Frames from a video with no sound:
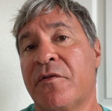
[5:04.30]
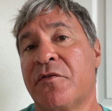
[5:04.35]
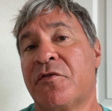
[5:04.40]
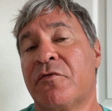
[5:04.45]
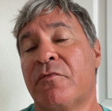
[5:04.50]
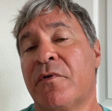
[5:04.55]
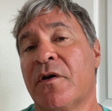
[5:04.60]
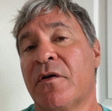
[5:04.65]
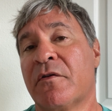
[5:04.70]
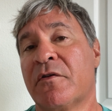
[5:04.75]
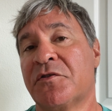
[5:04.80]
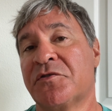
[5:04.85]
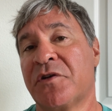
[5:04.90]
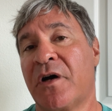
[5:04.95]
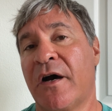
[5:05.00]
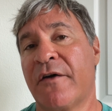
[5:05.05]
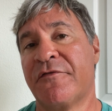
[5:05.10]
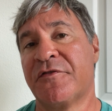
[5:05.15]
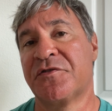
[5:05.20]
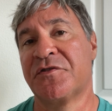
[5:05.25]
to realtors'
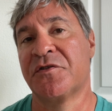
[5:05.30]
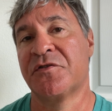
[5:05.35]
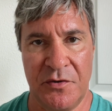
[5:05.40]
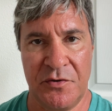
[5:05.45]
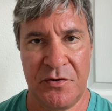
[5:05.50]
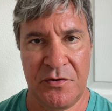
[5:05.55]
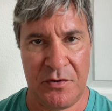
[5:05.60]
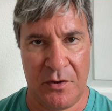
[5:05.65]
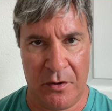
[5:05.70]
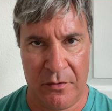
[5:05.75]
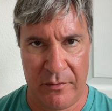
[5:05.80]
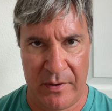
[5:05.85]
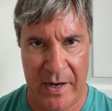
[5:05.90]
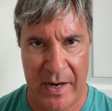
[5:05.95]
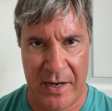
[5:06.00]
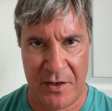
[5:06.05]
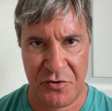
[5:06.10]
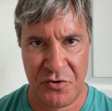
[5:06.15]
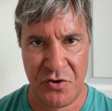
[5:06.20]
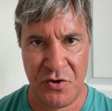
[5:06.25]
offices. So
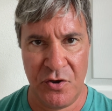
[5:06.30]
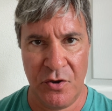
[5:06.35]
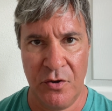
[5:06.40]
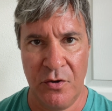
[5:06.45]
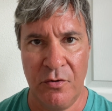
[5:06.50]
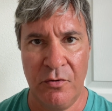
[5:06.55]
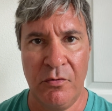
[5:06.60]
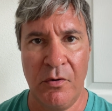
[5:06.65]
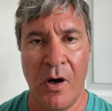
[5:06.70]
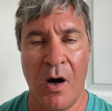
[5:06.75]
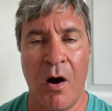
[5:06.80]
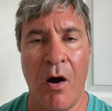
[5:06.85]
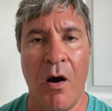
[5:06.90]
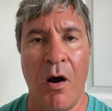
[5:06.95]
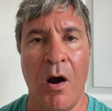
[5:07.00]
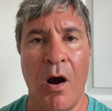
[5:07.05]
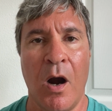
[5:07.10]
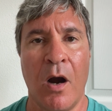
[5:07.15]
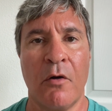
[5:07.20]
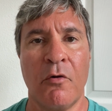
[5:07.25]
as you
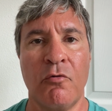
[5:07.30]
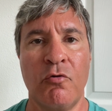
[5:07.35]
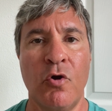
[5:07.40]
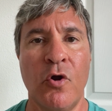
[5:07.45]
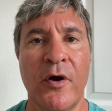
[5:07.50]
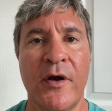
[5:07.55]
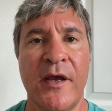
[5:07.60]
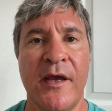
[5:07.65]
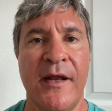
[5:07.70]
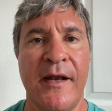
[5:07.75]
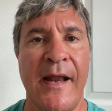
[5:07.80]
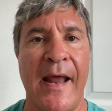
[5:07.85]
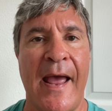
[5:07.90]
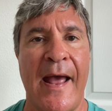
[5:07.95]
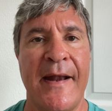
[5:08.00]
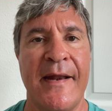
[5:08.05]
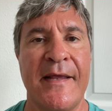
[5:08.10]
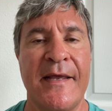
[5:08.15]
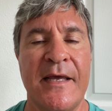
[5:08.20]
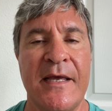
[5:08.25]
are looking
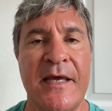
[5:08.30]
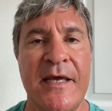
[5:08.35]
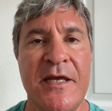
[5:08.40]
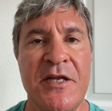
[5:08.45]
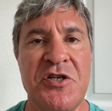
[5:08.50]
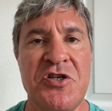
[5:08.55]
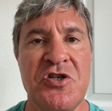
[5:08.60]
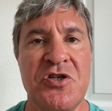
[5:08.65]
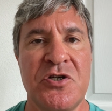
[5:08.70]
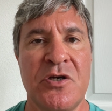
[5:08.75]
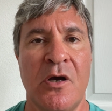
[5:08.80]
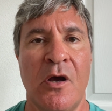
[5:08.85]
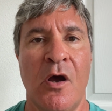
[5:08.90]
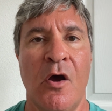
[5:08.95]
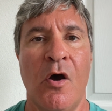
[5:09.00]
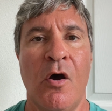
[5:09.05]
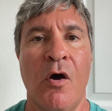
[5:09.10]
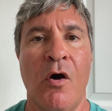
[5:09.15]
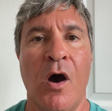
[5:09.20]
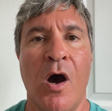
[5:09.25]
at each
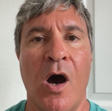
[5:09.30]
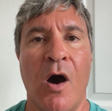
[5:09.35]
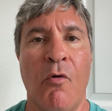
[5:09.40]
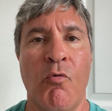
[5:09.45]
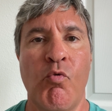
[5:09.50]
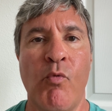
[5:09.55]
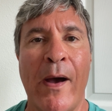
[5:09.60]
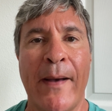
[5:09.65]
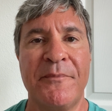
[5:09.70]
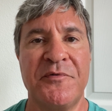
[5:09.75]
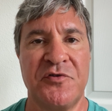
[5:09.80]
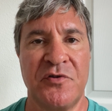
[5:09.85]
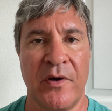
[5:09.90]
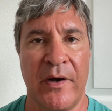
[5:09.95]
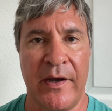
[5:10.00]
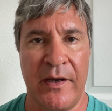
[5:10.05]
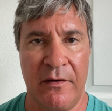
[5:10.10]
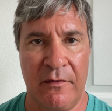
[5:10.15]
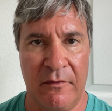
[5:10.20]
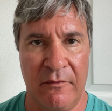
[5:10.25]

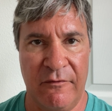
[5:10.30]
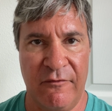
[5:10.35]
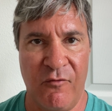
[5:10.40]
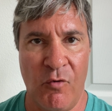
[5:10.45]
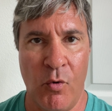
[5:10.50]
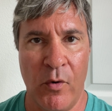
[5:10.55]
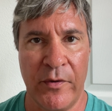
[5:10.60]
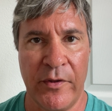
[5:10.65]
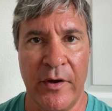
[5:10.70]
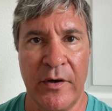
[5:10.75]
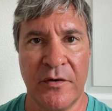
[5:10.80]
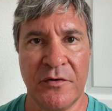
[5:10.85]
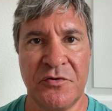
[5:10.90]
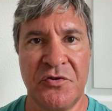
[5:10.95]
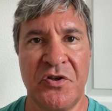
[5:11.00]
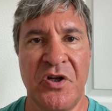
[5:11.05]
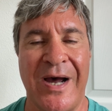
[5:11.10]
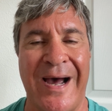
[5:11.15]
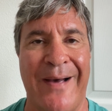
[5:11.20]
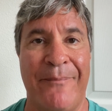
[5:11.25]
website for those
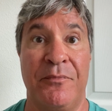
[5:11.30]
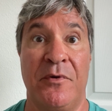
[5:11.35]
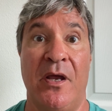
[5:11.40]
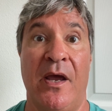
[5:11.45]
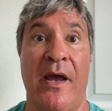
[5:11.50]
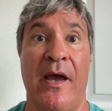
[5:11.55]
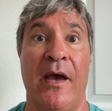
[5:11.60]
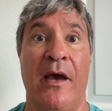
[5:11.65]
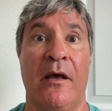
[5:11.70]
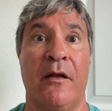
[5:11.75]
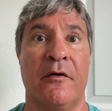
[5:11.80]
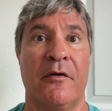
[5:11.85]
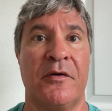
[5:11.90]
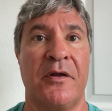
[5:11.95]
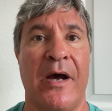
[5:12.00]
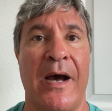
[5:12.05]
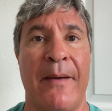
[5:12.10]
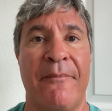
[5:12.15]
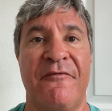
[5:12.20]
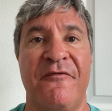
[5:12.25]
top 10 or
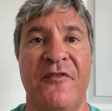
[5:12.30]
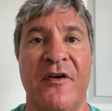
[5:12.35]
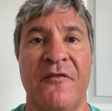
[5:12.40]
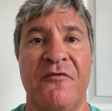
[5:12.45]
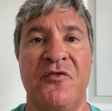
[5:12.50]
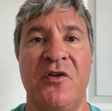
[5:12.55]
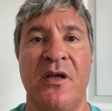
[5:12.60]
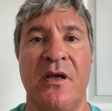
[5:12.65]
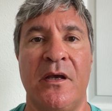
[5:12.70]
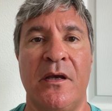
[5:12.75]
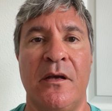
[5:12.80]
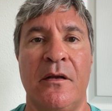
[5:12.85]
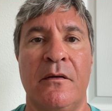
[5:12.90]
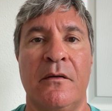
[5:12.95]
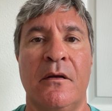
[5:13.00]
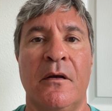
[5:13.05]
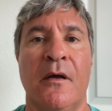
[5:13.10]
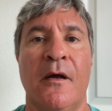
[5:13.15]
top 15